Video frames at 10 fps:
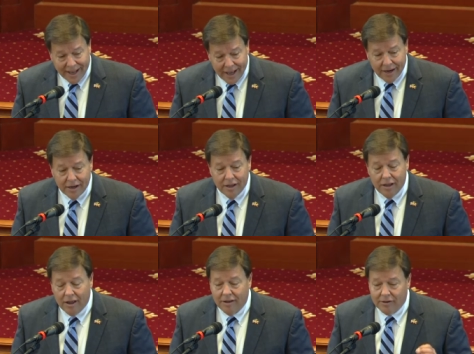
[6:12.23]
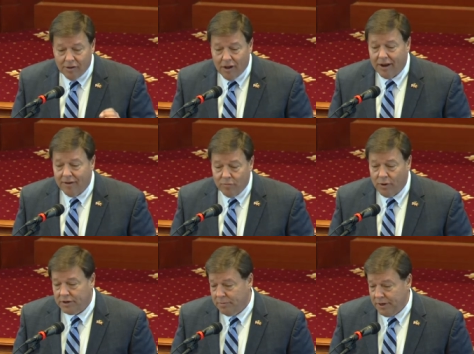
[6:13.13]
Again, a lot of
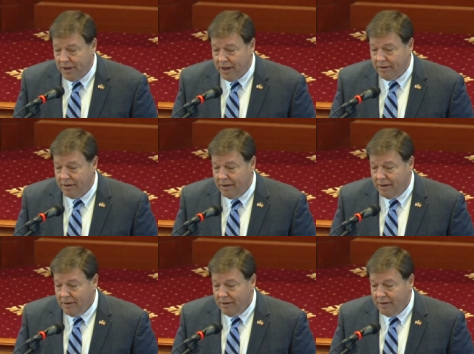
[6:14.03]
work to be done,